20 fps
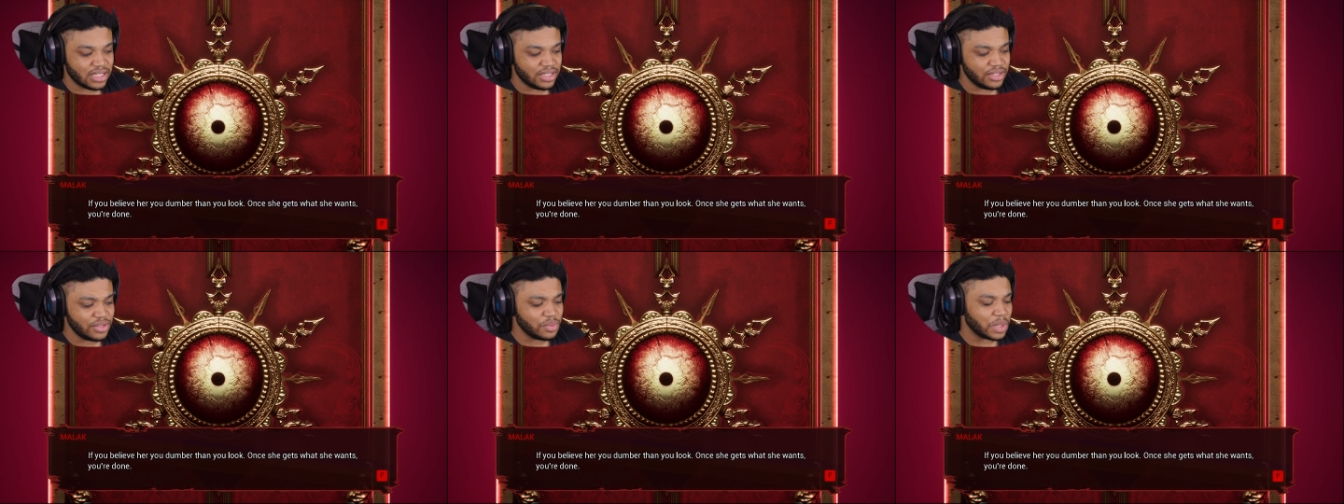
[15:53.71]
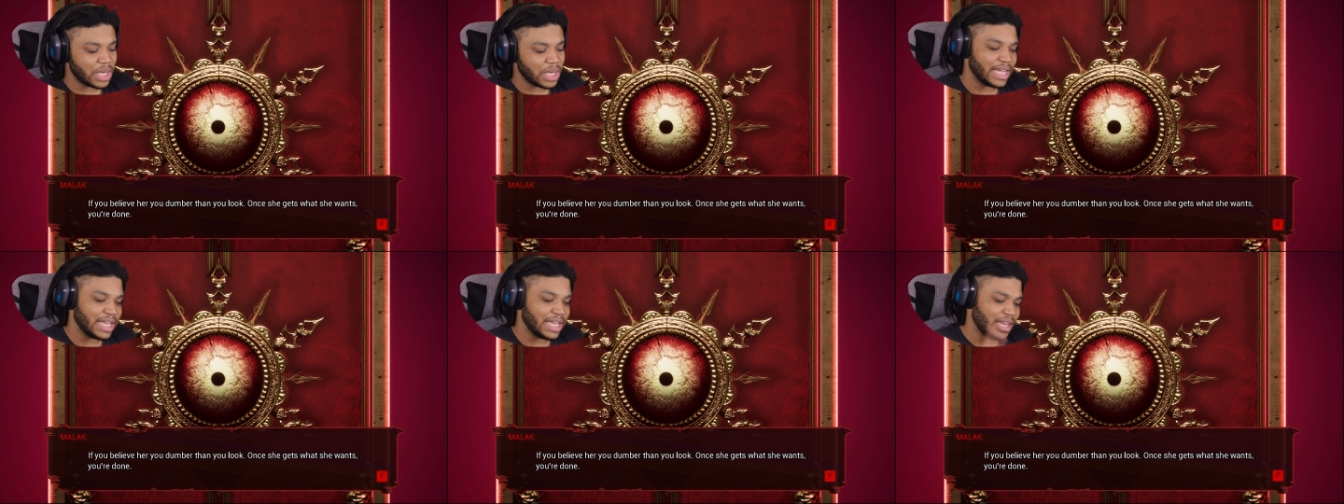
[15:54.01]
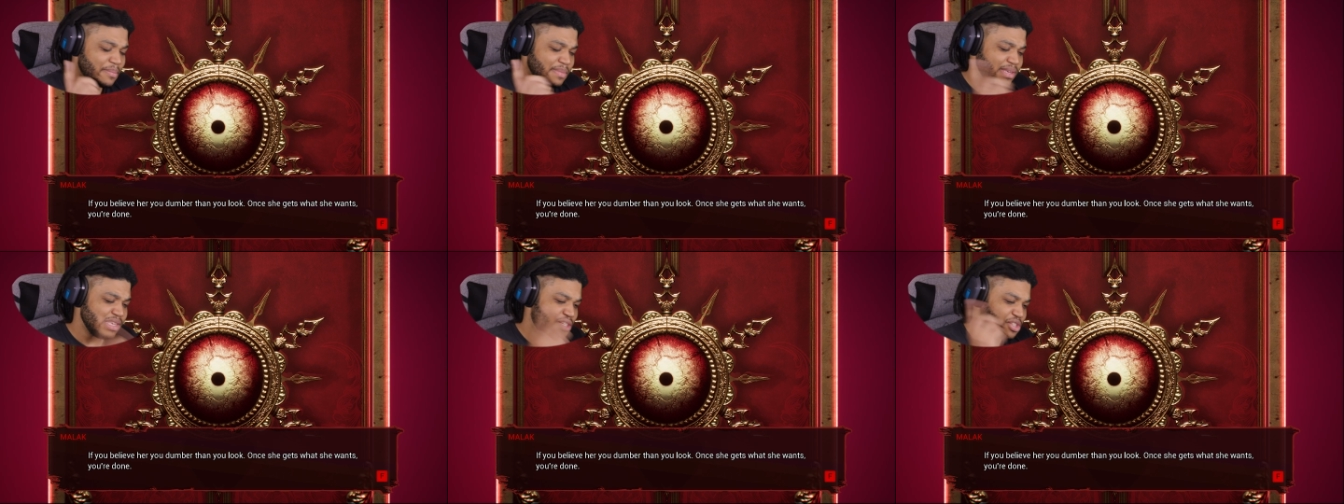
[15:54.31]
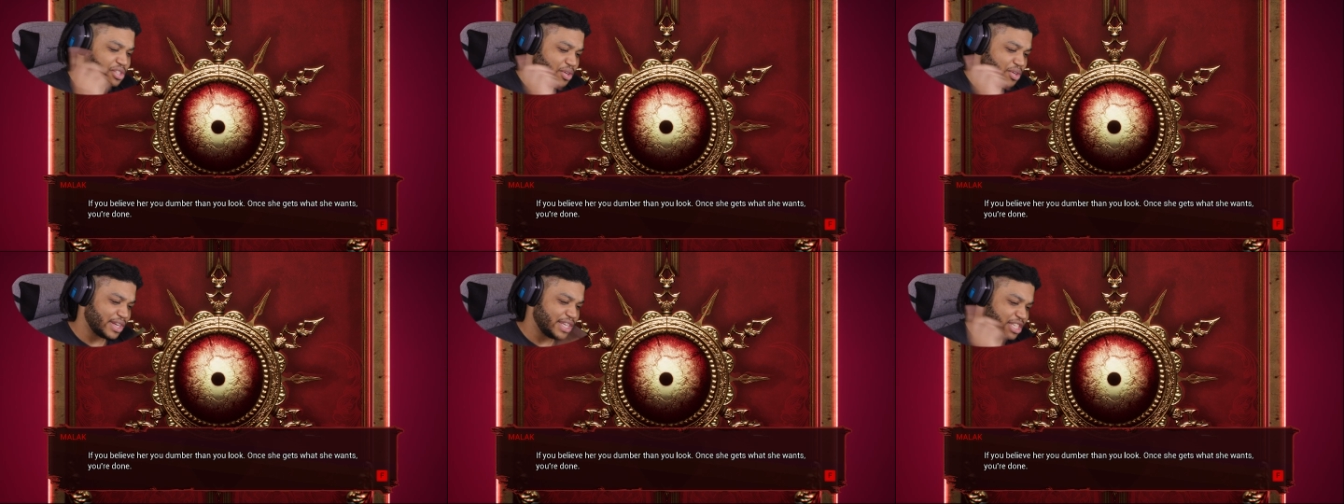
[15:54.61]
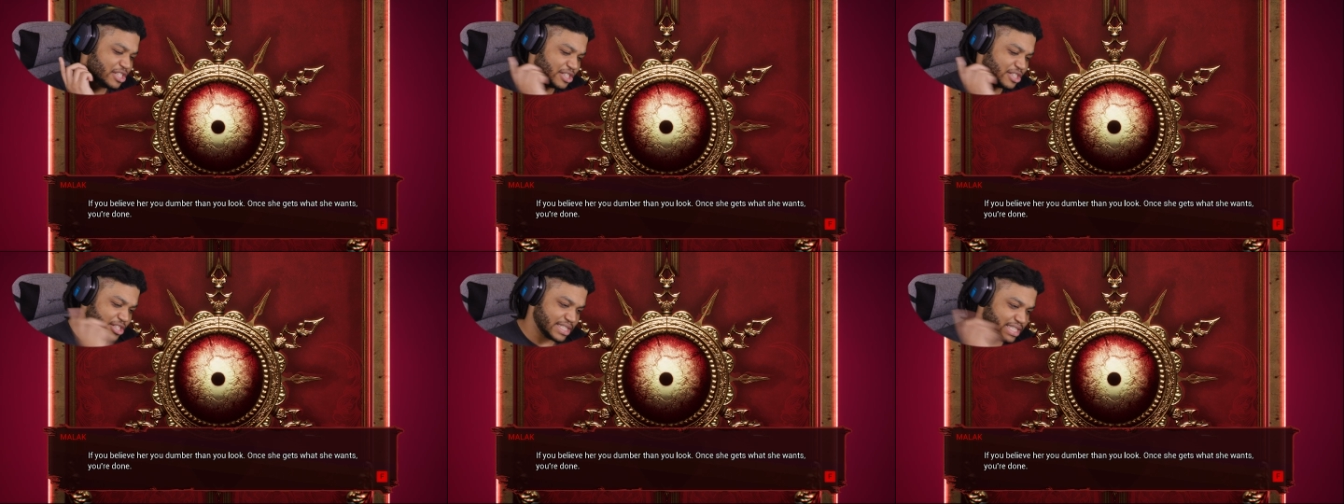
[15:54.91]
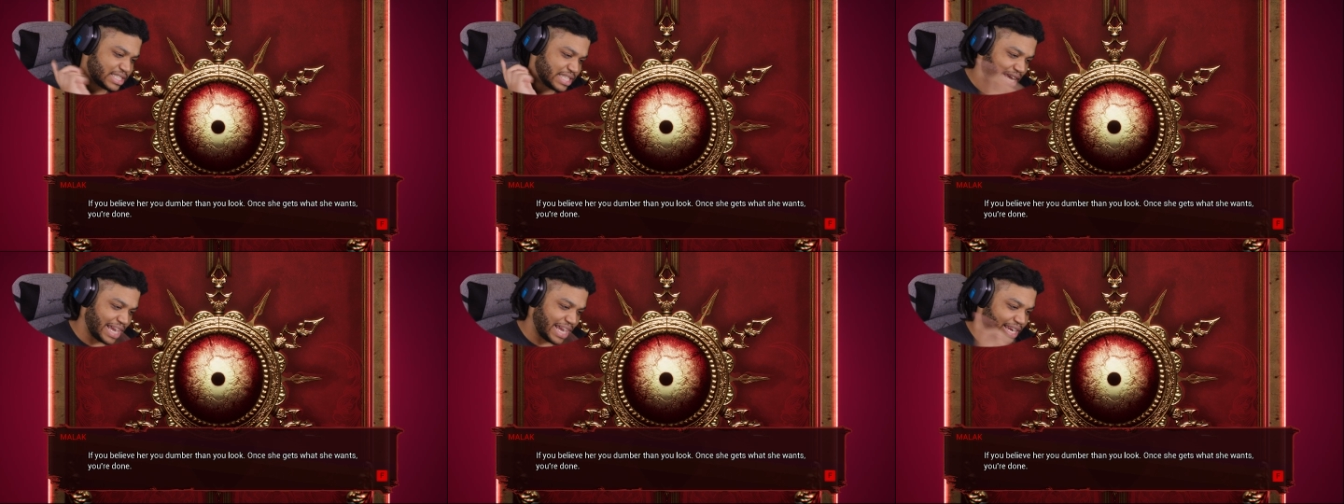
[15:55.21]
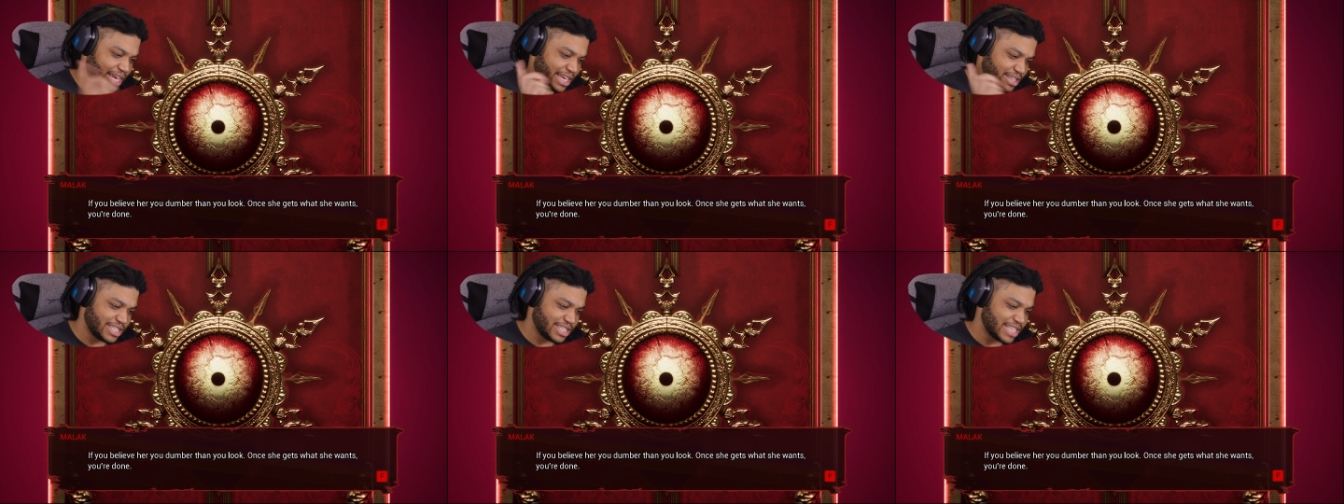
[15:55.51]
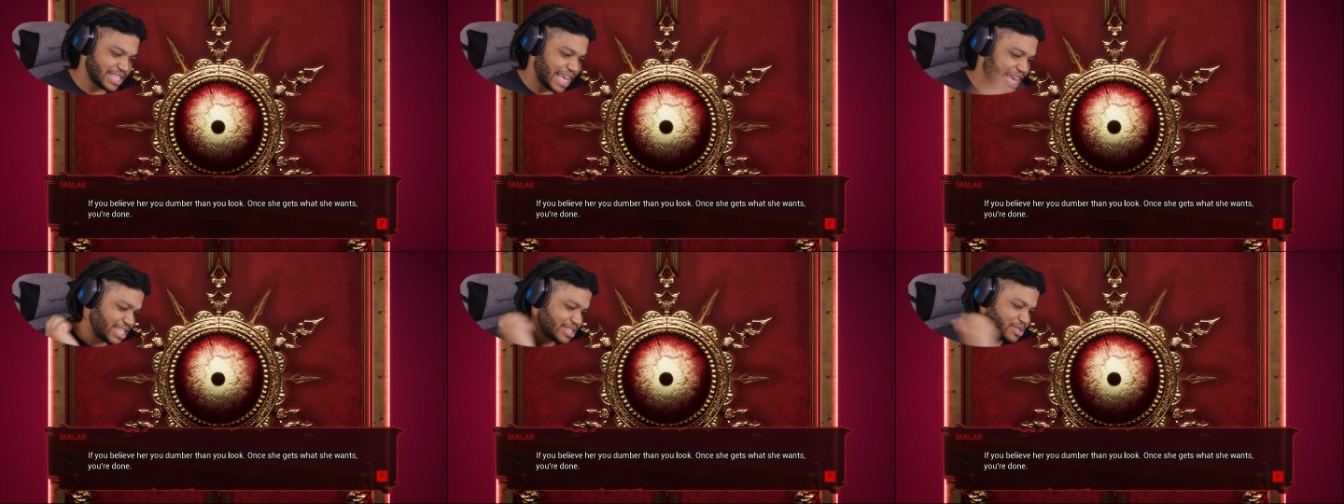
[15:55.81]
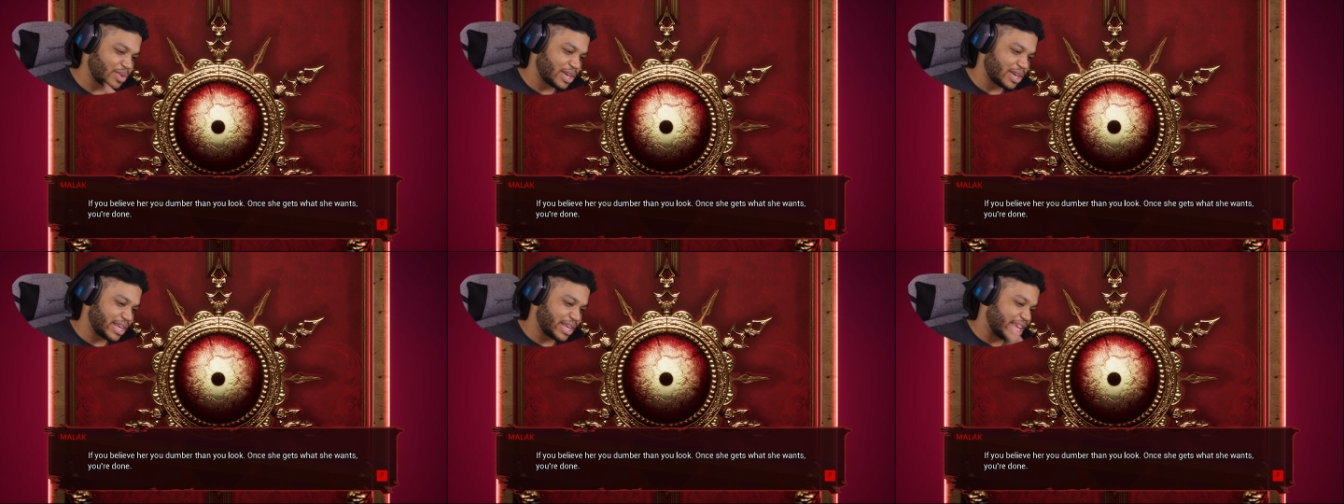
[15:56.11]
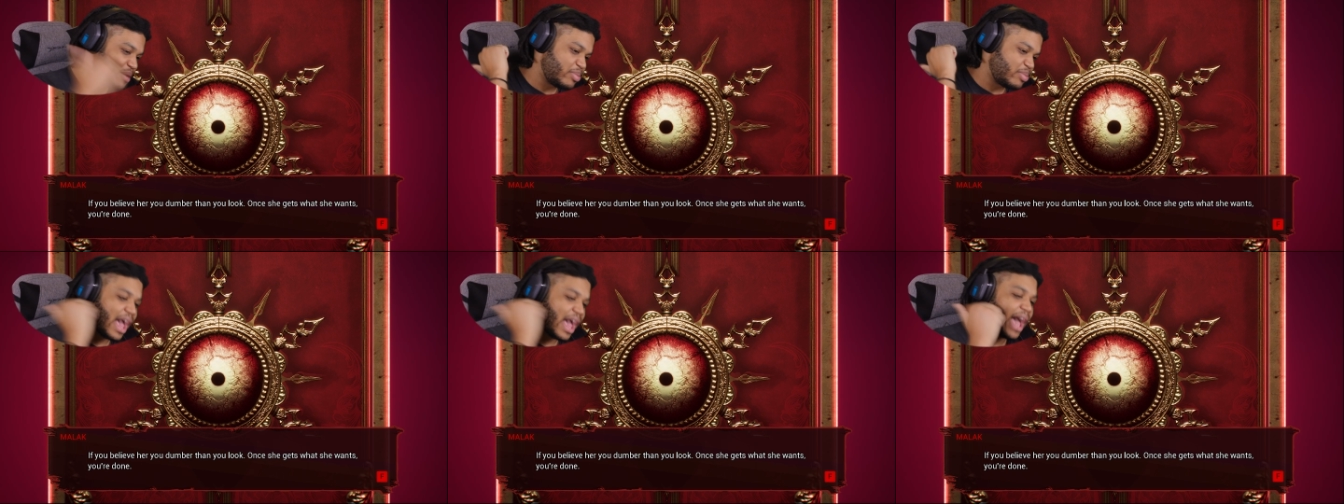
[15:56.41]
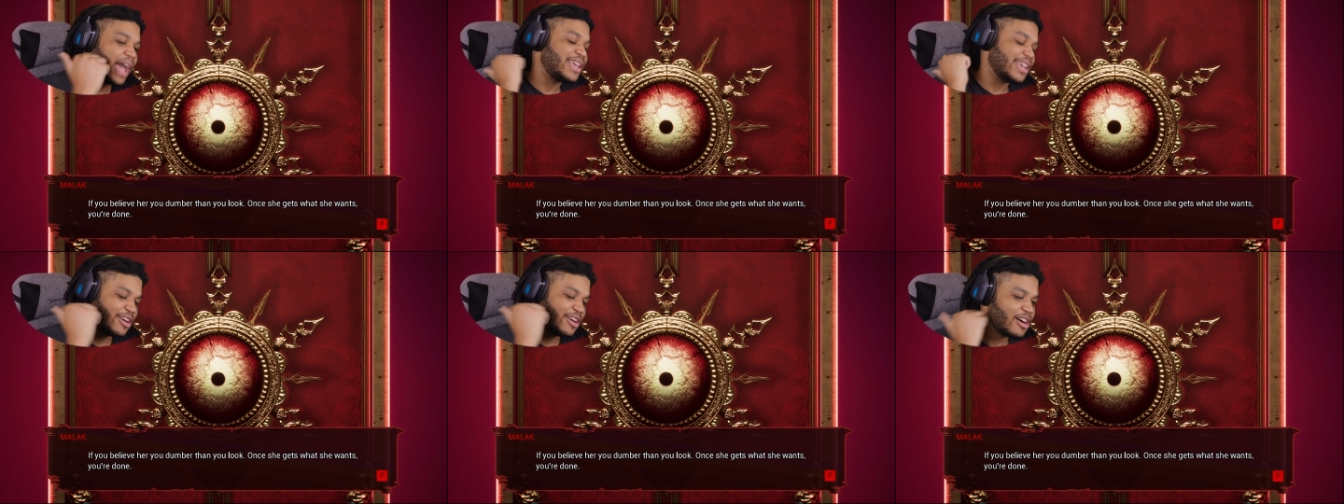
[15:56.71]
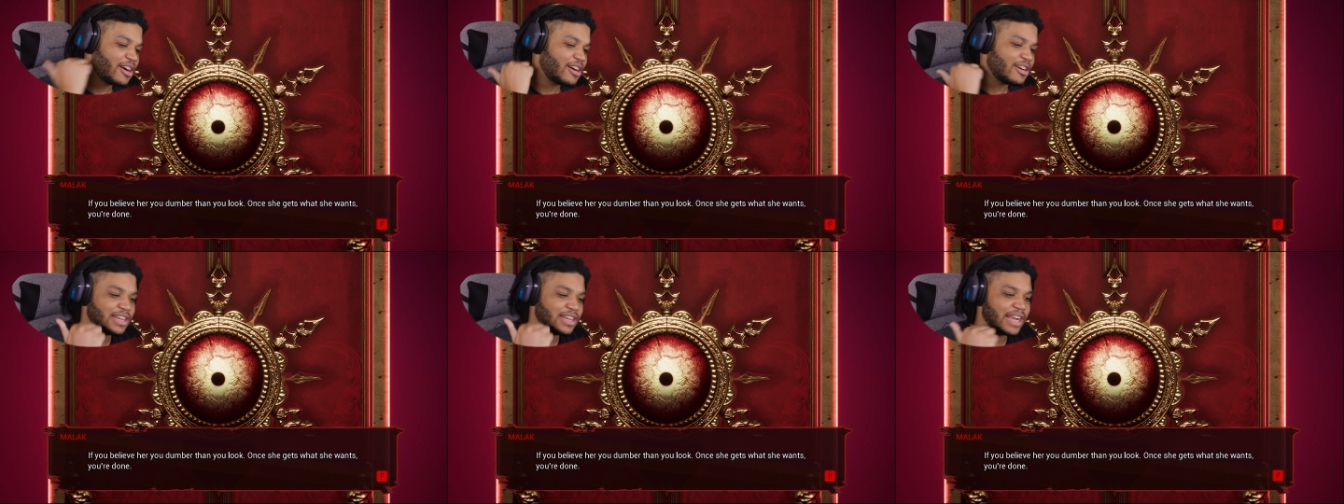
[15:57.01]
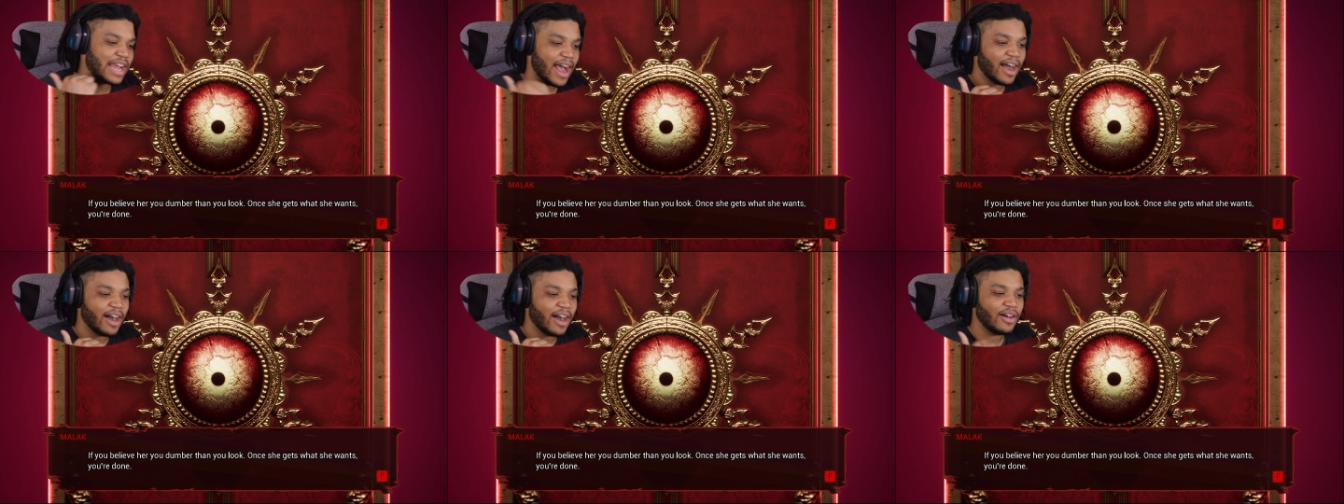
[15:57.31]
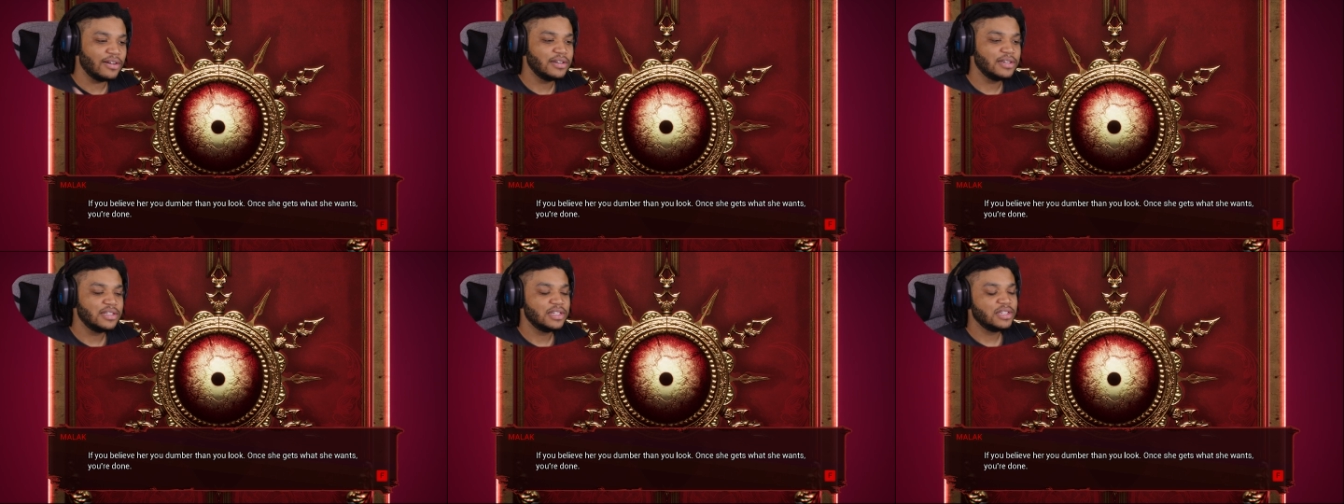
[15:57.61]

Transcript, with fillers: You're right. Let me join your side. Because I just want to get back at her now.